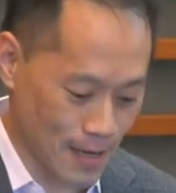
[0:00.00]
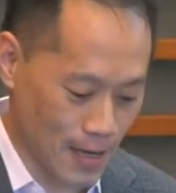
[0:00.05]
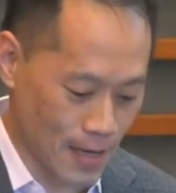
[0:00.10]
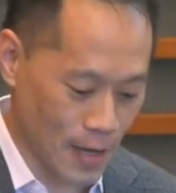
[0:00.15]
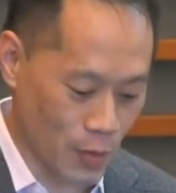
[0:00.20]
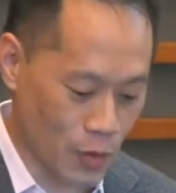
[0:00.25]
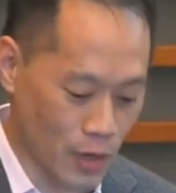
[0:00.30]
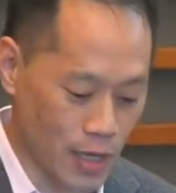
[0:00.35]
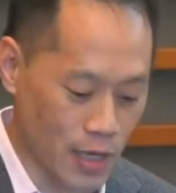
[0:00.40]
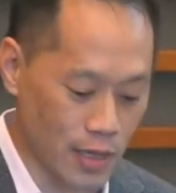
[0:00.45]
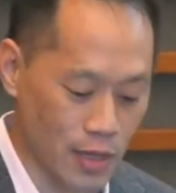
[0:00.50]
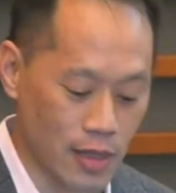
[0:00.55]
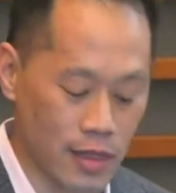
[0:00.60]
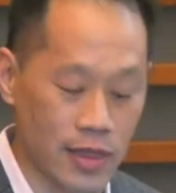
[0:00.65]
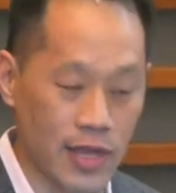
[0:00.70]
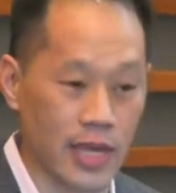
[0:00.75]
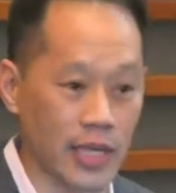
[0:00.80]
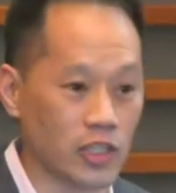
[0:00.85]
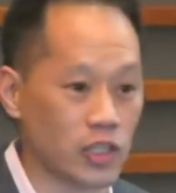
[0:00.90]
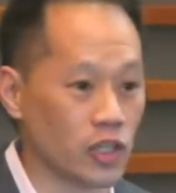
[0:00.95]
I want to
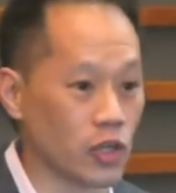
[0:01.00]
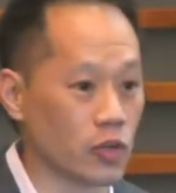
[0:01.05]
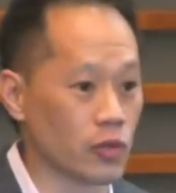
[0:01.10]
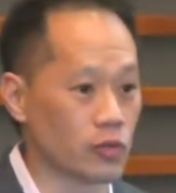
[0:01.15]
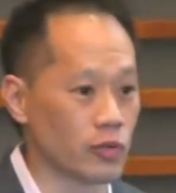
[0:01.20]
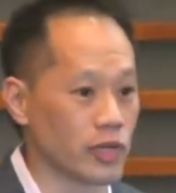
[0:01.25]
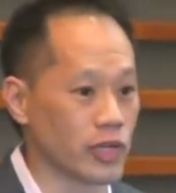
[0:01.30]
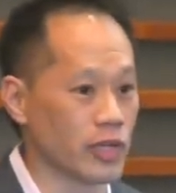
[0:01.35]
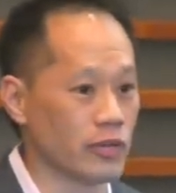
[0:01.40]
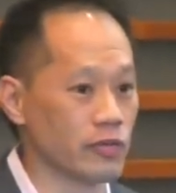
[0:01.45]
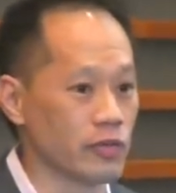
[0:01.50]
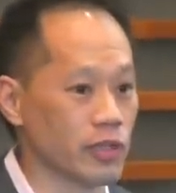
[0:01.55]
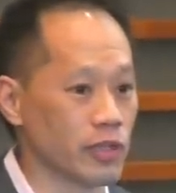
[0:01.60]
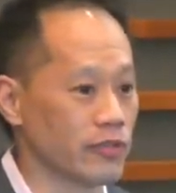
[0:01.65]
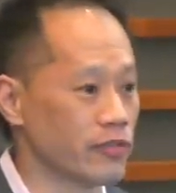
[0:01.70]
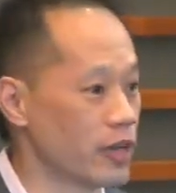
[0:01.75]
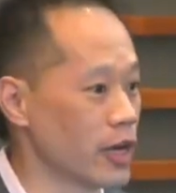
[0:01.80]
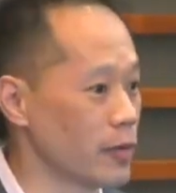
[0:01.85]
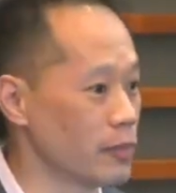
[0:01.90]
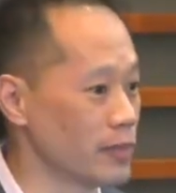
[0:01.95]
thank Joan Reed really
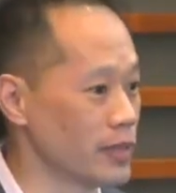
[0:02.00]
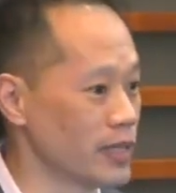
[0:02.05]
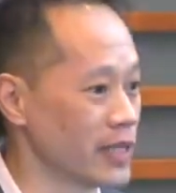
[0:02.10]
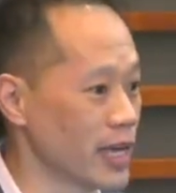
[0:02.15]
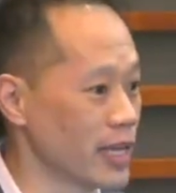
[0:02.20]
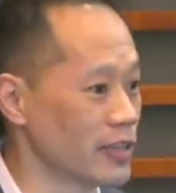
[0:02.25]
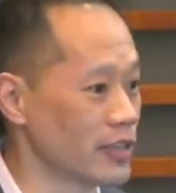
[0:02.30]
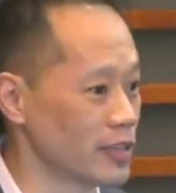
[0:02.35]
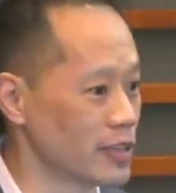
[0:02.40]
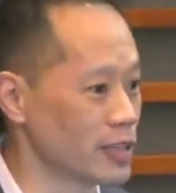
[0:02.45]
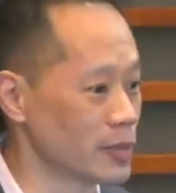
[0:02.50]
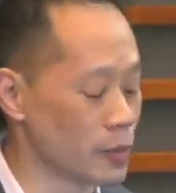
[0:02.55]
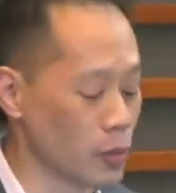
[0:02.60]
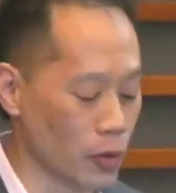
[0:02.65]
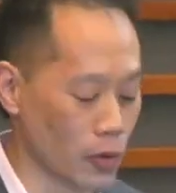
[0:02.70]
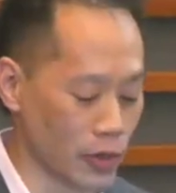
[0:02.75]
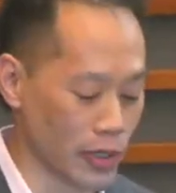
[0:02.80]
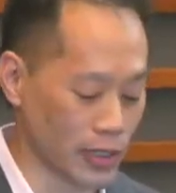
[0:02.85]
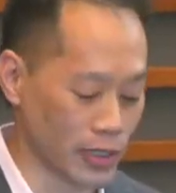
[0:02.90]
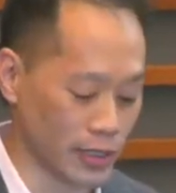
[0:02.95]
for helping me to get to this
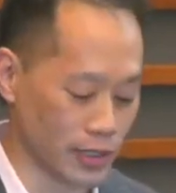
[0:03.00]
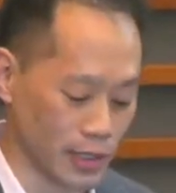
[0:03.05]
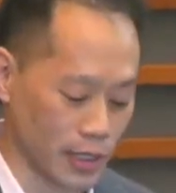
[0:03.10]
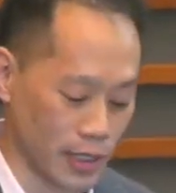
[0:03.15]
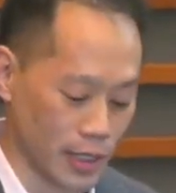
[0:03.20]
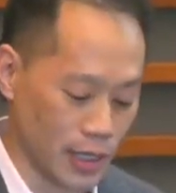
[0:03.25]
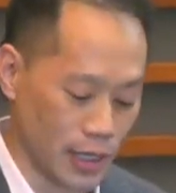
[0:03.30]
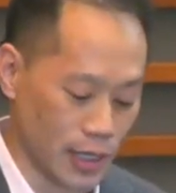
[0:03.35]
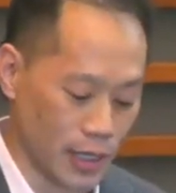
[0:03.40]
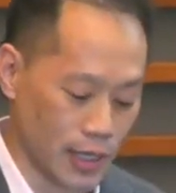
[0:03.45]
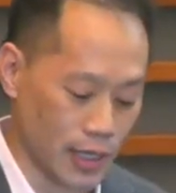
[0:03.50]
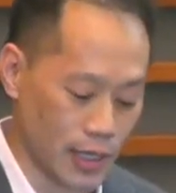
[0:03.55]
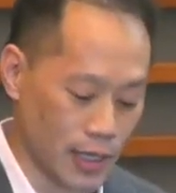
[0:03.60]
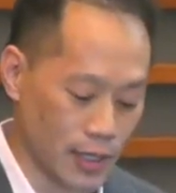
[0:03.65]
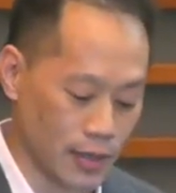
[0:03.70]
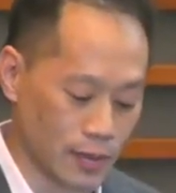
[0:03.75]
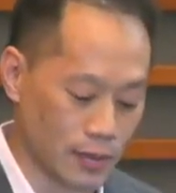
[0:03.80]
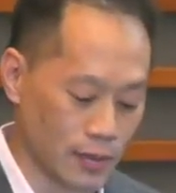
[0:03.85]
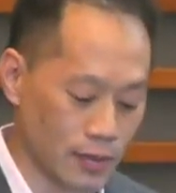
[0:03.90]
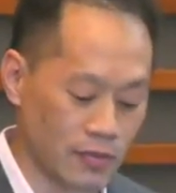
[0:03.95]
point.
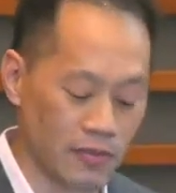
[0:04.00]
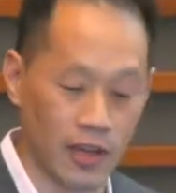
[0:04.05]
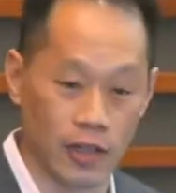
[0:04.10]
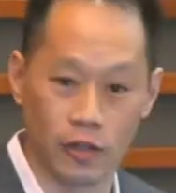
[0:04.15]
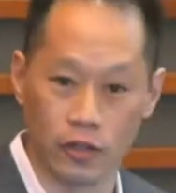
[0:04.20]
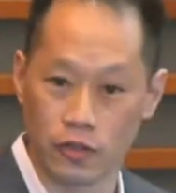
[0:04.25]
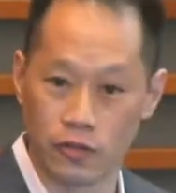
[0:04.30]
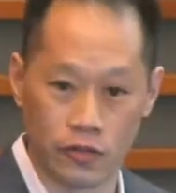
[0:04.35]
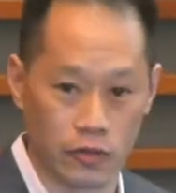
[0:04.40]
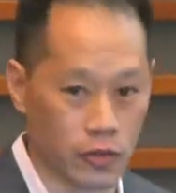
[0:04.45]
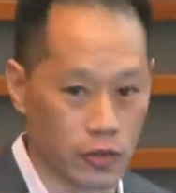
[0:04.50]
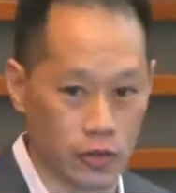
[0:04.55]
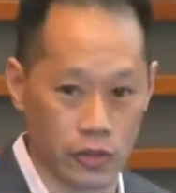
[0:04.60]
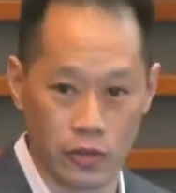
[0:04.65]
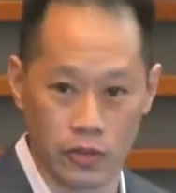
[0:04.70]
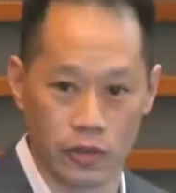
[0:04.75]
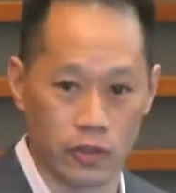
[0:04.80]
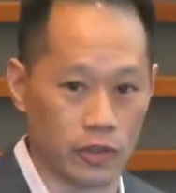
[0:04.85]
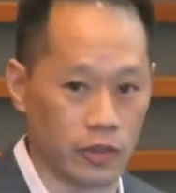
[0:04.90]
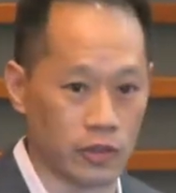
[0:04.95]
Fellows for
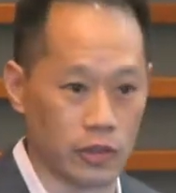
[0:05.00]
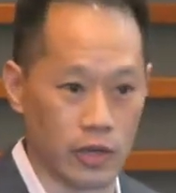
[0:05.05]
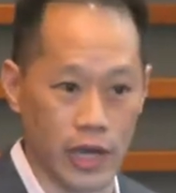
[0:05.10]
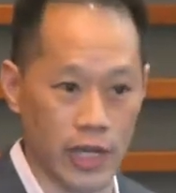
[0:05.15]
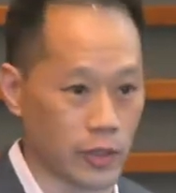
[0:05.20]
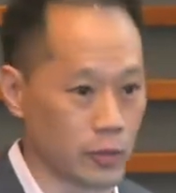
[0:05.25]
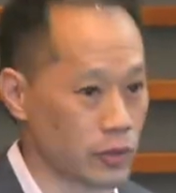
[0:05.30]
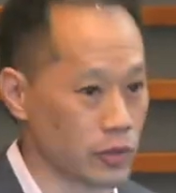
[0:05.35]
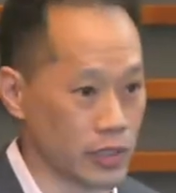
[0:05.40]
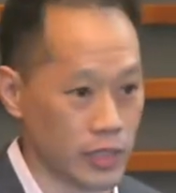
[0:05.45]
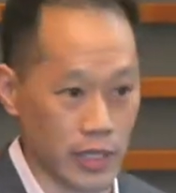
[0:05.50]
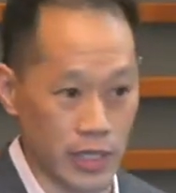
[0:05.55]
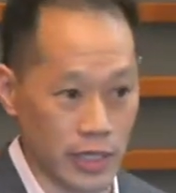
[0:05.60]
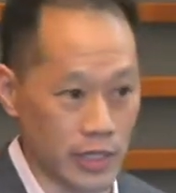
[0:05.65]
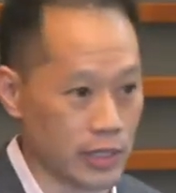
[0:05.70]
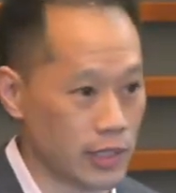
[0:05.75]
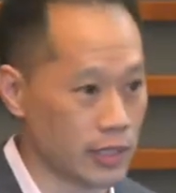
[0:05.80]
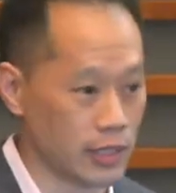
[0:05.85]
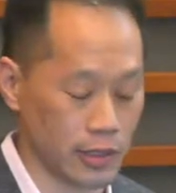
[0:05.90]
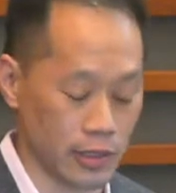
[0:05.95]
your
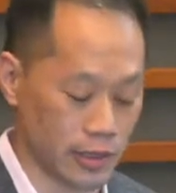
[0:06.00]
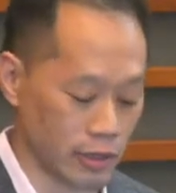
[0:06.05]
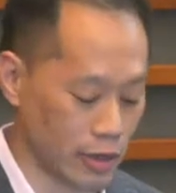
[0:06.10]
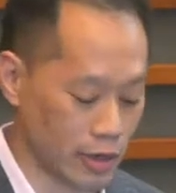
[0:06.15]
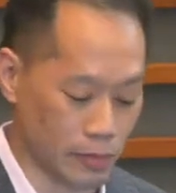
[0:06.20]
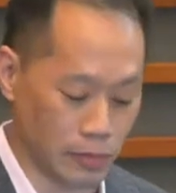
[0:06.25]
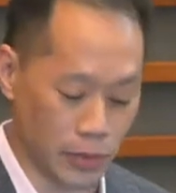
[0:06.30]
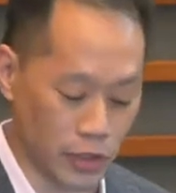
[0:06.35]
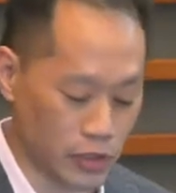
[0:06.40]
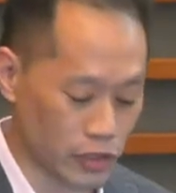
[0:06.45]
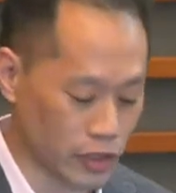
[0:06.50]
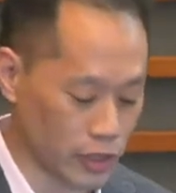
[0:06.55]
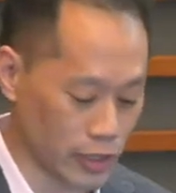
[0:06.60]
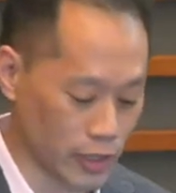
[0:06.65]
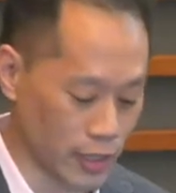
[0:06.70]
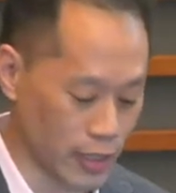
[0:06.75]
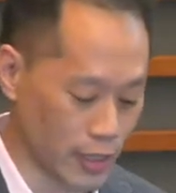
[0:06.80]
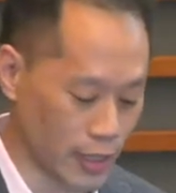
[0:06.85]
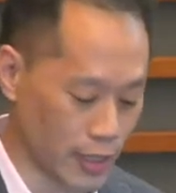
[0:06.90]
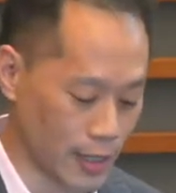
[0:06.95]
expertise, your
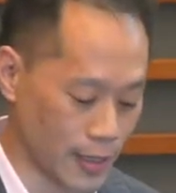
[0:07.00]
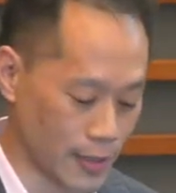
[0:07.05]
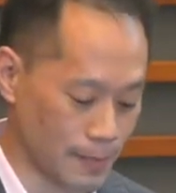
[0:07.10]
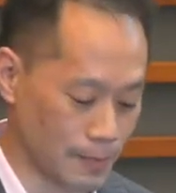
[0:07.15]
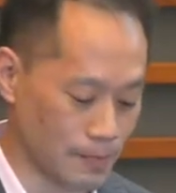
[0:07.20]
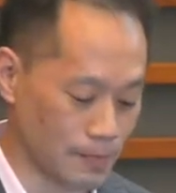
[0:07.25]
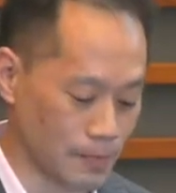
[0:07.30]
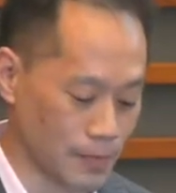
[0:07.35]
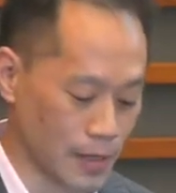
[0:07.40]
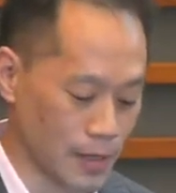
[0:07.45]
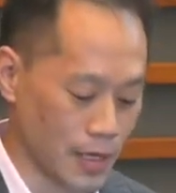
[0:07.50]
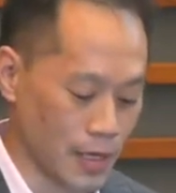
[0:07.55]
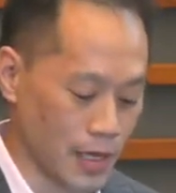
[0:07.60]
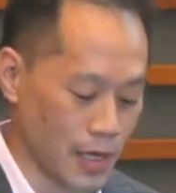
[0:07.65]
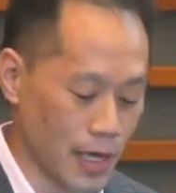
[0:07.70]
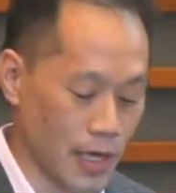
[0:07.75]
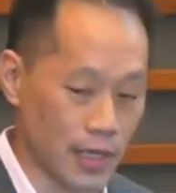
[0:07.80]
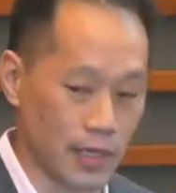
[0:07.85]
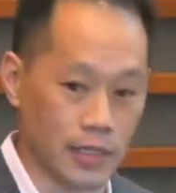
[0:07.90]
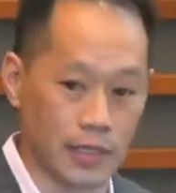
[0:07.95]
ambition,
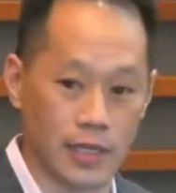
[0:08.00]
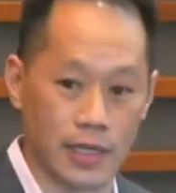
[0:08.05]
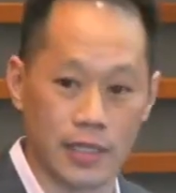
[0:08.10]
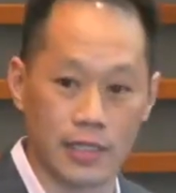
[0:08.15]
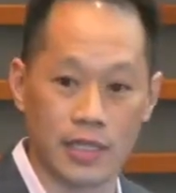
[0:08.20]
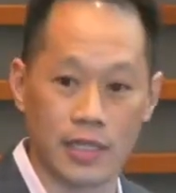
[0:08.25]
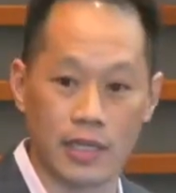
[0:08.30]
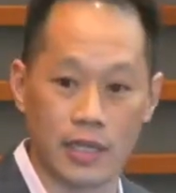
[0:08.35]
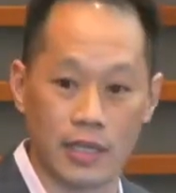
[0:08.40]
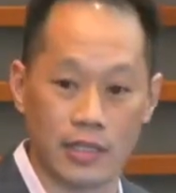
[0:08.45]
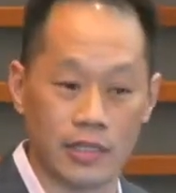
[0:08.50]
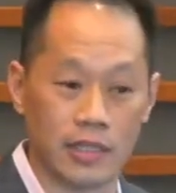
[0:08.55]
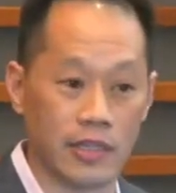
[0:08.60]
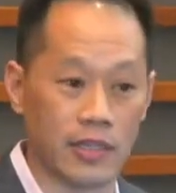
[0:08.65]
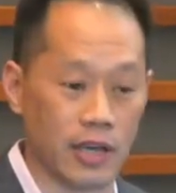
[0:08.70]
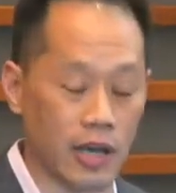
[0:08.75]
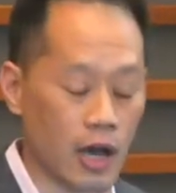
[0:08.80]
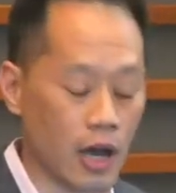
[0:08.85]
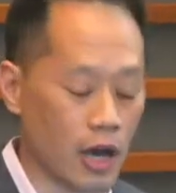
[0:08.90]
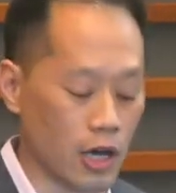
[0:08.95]
and
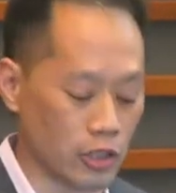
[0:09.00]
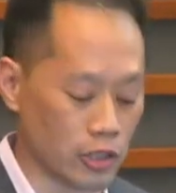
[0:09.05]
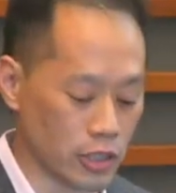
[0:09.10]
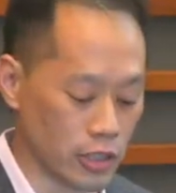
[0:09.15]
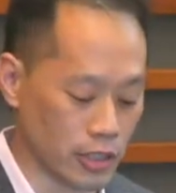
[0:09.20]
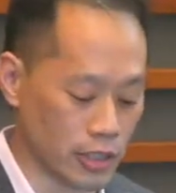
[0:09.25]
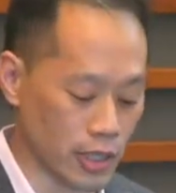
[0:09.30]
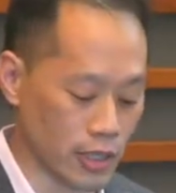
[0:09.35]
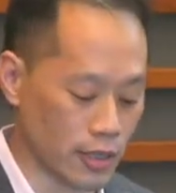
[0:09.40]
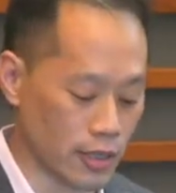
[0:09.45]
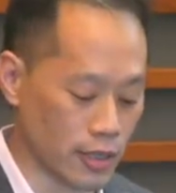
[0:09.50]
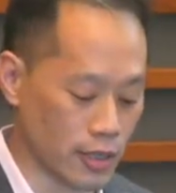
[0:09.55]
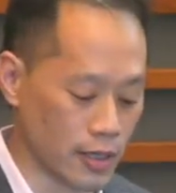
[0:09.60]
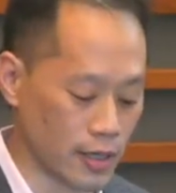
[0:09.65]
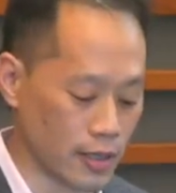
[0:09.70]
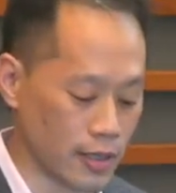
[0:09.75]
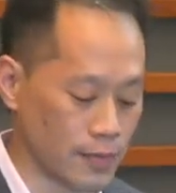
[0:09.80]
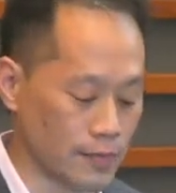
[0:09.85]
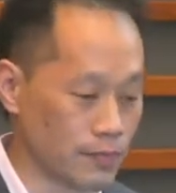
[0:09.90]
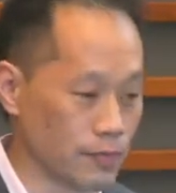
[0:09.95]
Cynthia Hodges and
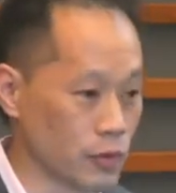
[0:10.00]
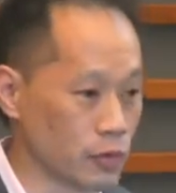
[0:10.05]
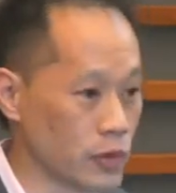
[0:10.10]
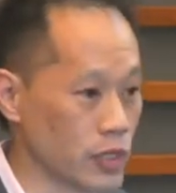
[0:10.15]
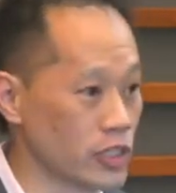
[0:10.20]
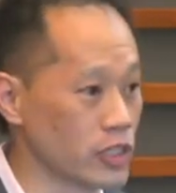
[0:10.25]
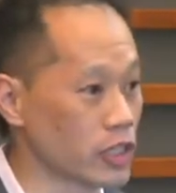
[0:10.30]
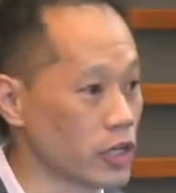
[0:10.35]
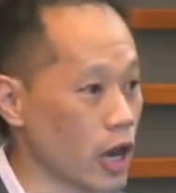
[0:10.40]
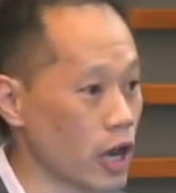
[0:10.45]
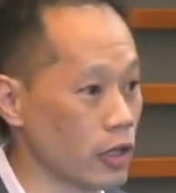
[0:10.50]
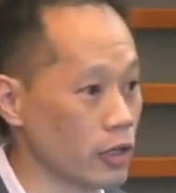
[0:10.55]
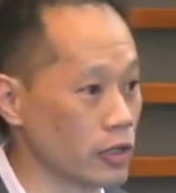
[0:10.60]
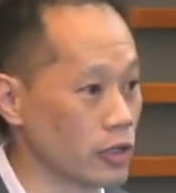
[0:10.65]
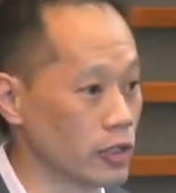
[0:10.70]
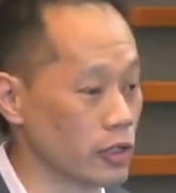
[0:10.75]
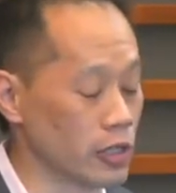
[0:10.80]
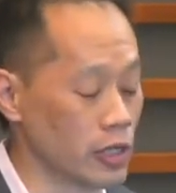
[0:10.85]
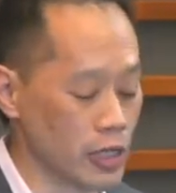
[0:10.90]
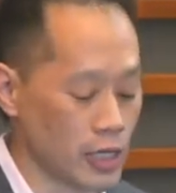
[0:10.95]
the Reed
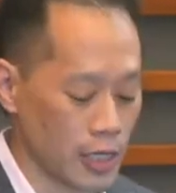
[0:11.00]
Scholar